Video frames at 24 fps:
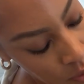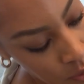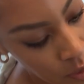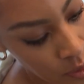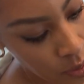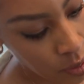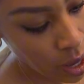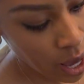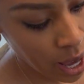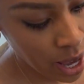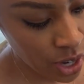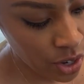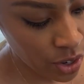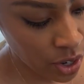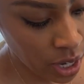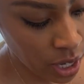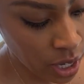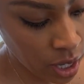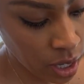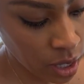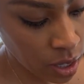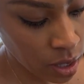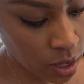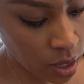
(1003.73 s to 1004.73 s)

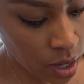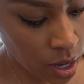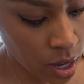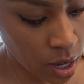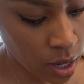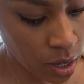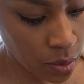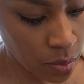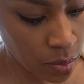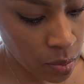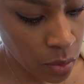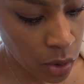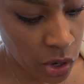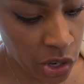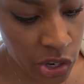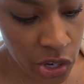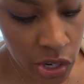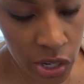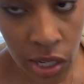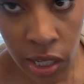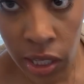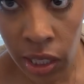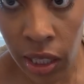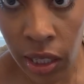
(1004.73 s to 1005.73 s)
hydrating moisture
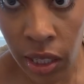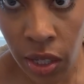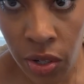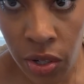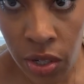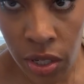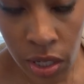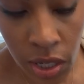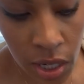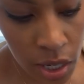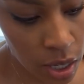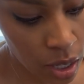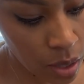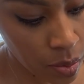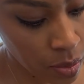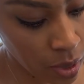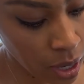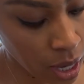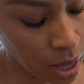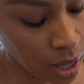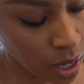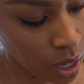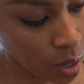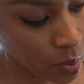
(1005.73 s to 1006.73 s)
sealing lotion in it, but
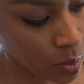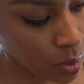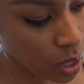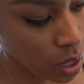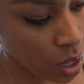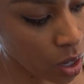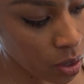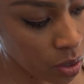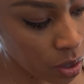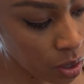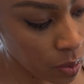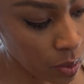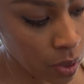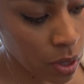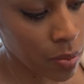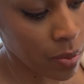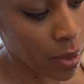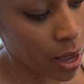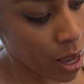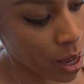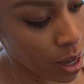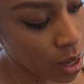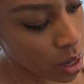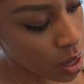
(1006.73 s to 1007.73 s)
I think I'm going to go in with
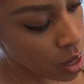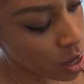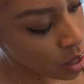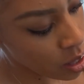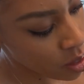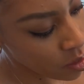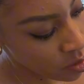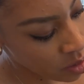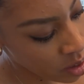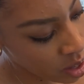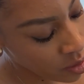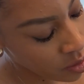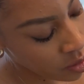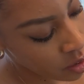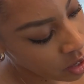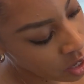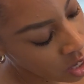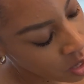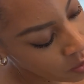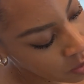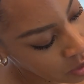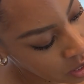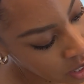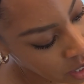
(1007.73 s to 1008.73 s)
my other favorite
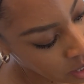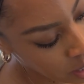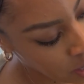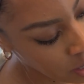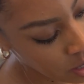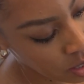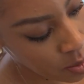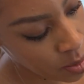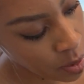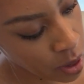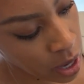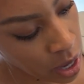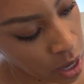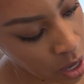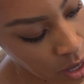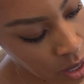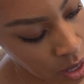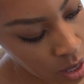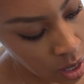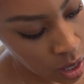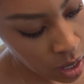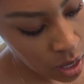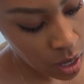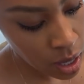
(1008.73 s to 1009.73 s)
heat protectant spray.
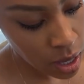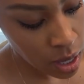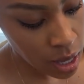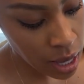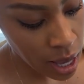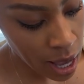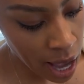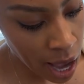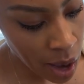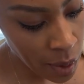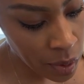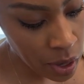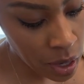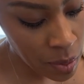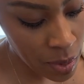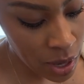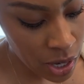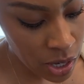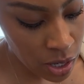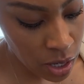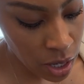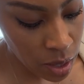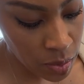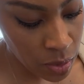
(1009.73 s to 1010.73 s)
I want to make
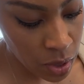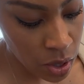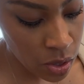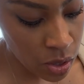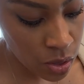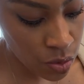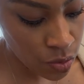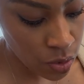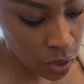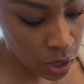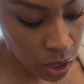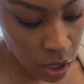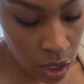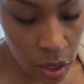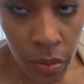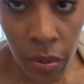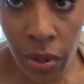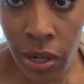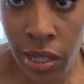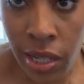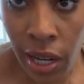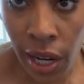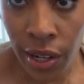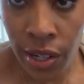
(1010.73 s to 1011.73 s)
sure that I'm using really good
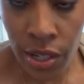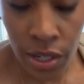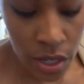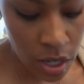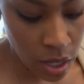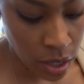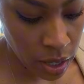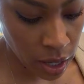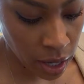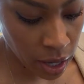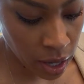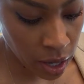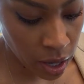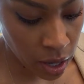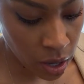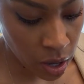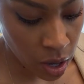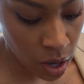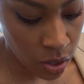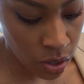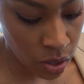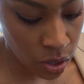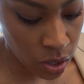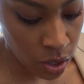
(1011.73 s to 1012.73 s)
protection on the hair.
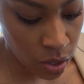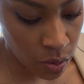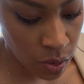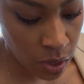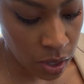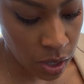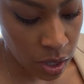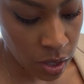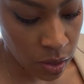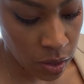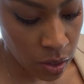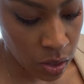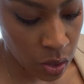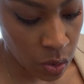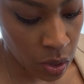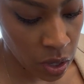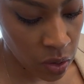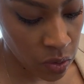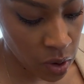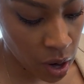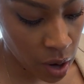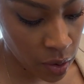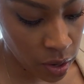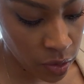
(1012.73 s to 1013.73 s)
Also too, it's
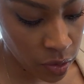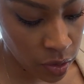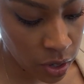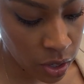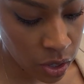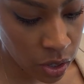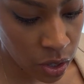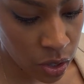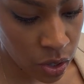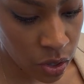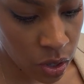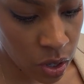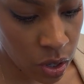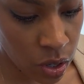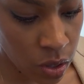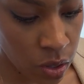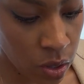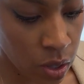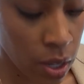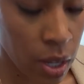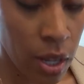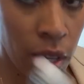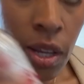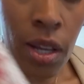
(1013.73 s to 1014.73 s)
24-hour frizz control.
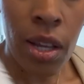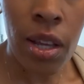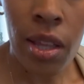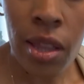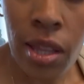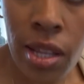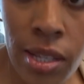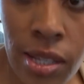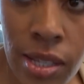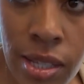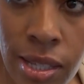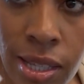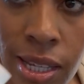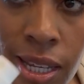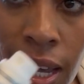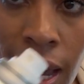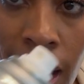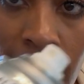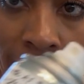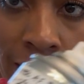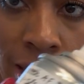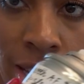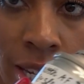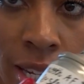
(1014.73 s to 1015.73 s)
This is the
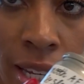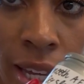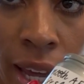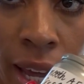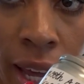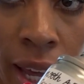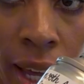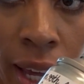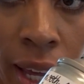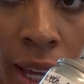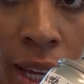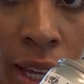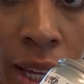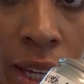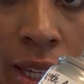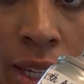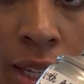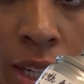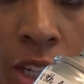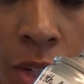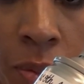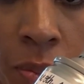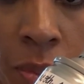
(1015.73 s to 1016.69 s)
IGK Good